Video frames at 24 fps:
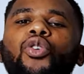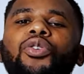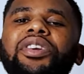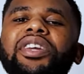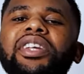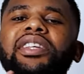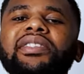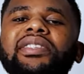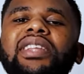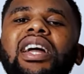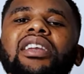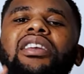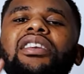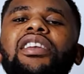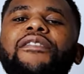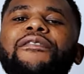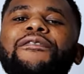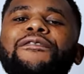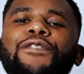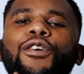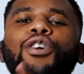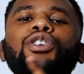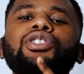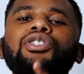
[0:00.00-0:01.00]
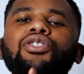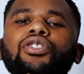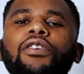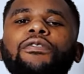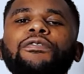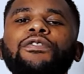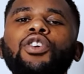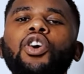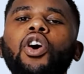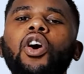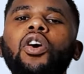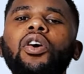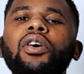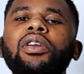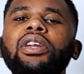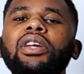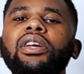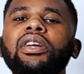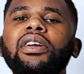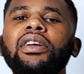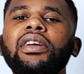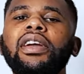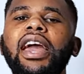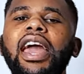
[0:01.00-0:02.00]
understand the voice of God
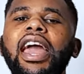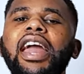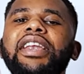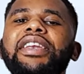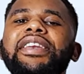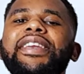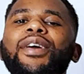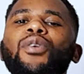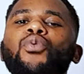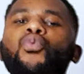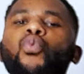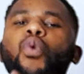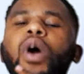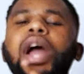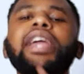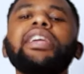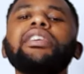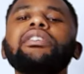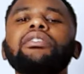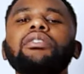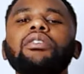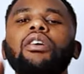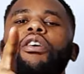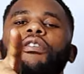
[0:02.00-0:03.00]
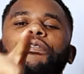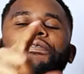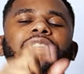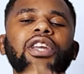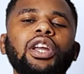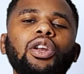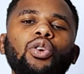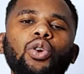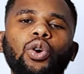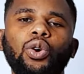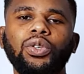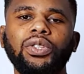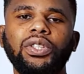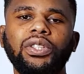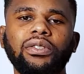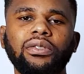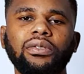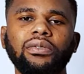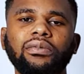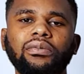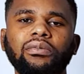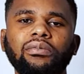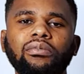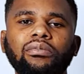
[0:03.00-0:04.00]
and the ways of the Lord.
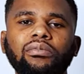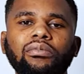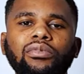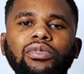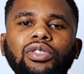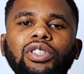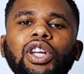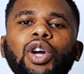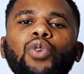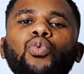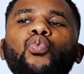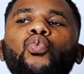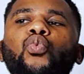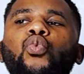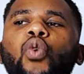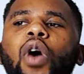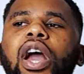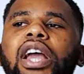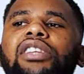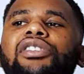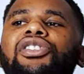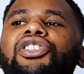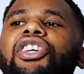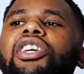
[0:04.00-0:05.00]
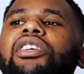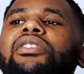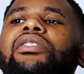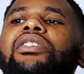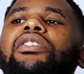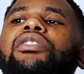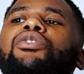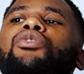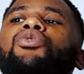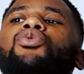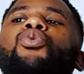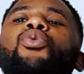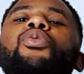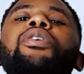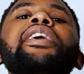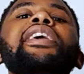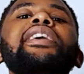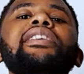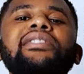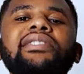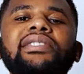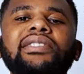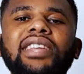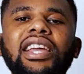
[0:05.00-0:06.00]
The way Jesus do
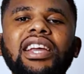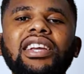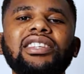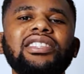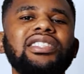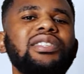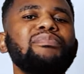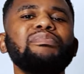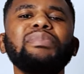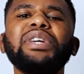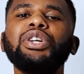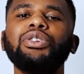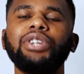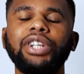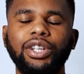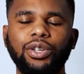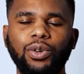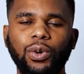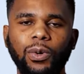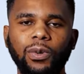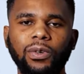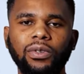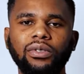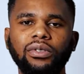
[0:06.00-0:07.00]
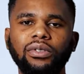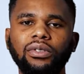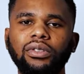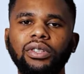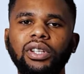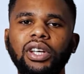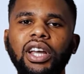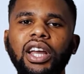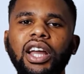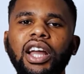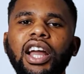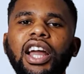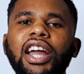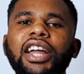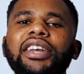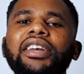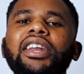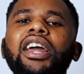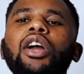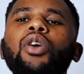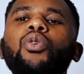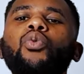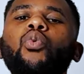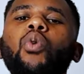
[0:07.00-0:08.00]
his things miracle.
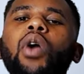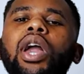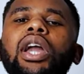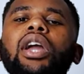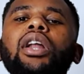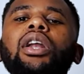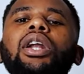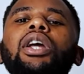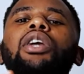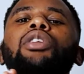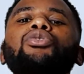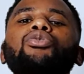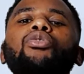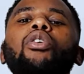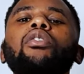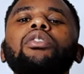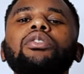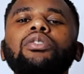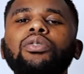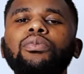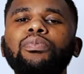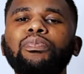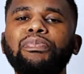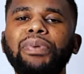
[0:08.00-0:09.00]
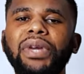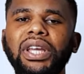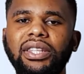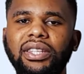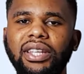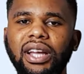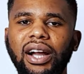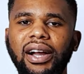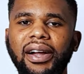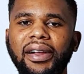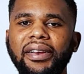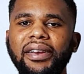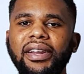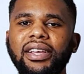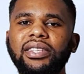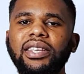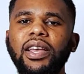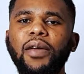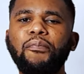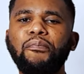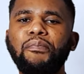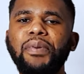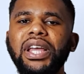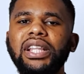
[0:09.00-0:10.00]
They quickly told Peter, they
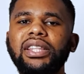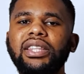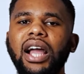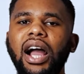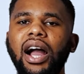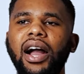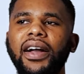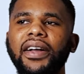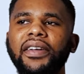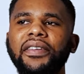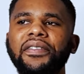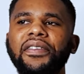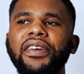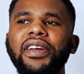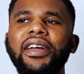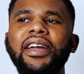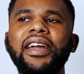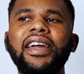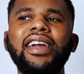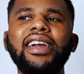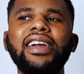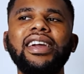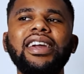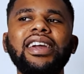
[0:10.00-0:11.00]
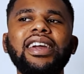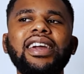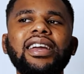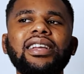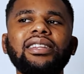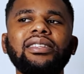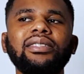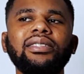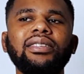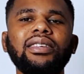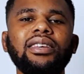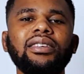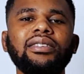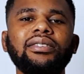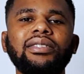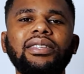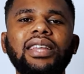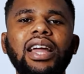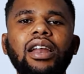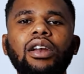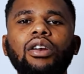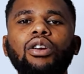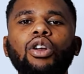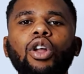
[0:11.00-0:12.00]
said, Peter, it is
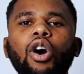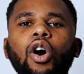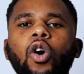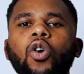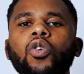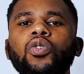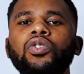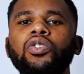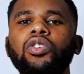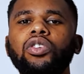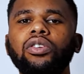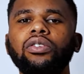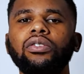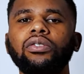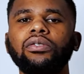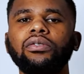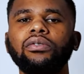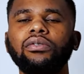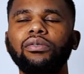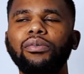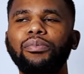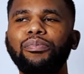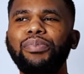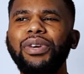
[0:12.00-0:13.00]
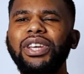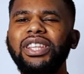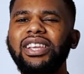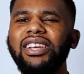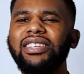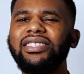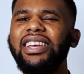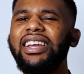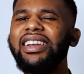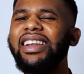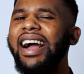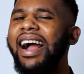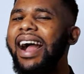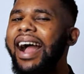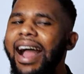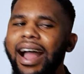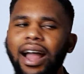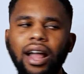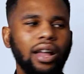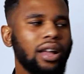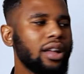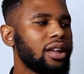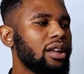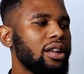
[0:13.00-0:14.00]
the Lord. Peter said,
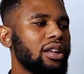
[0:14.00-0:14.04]
huh?